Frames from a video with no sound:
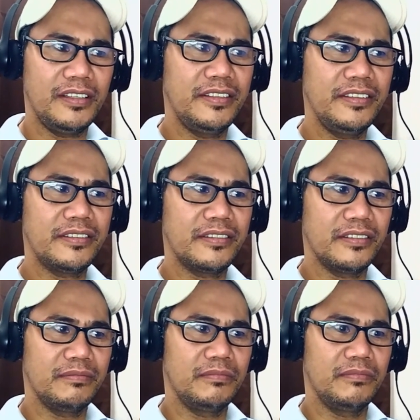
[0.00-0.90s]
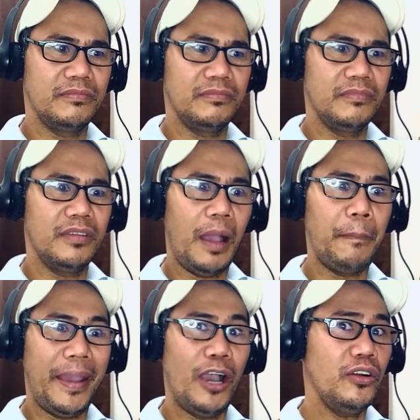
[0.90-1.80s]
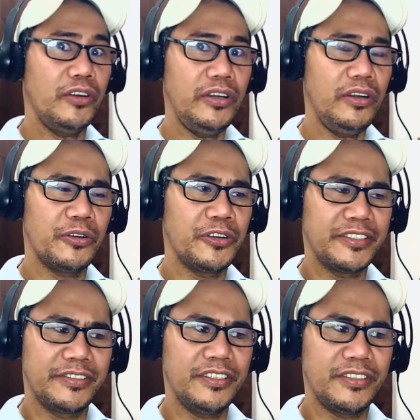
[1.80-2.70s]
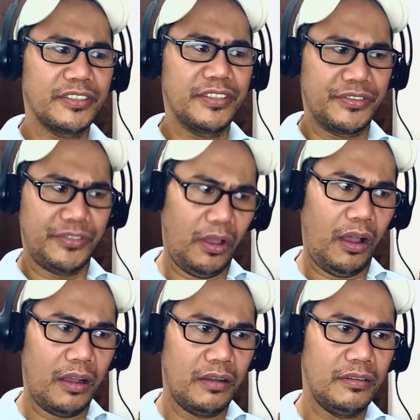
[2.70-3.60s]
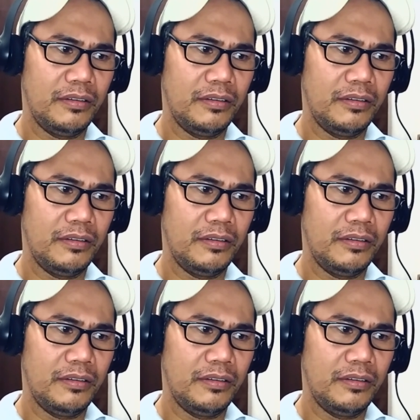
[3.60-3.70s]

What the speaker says: Is this about her or is this just a song?